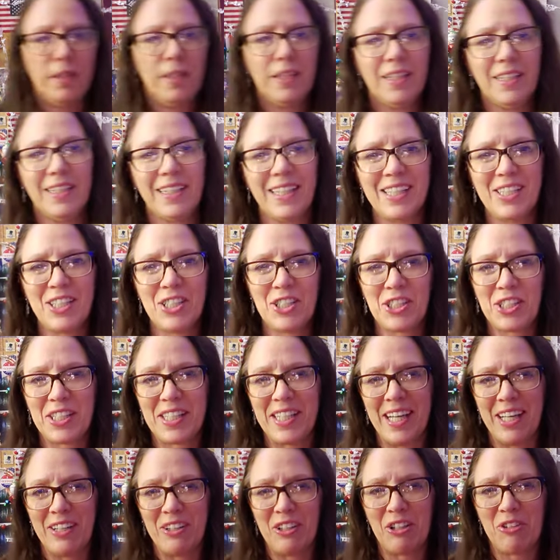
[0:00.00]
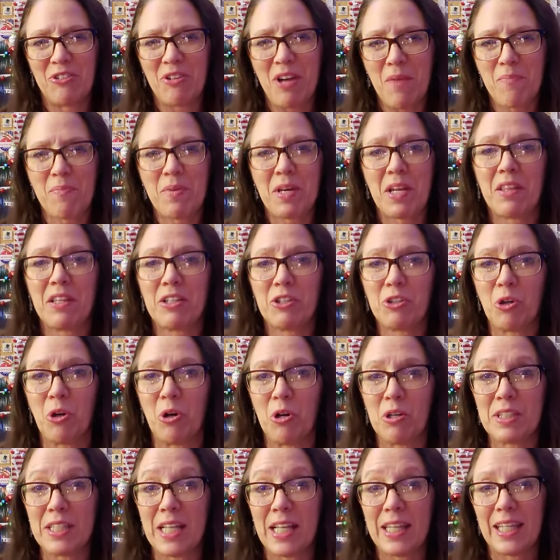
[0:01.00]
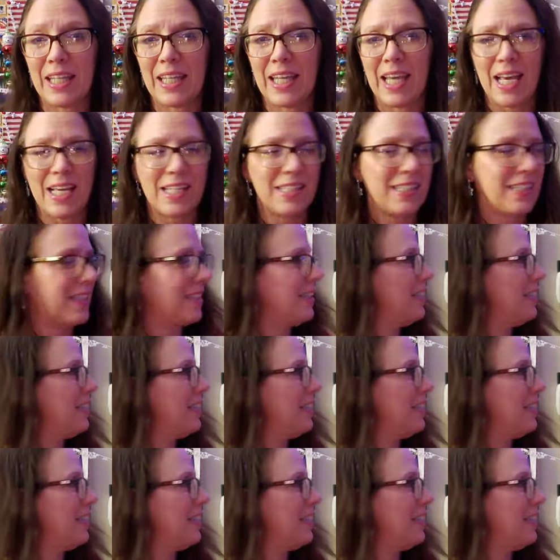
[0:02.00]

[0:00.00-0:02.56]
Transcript: they just scared the crap out of the dogs and the cats.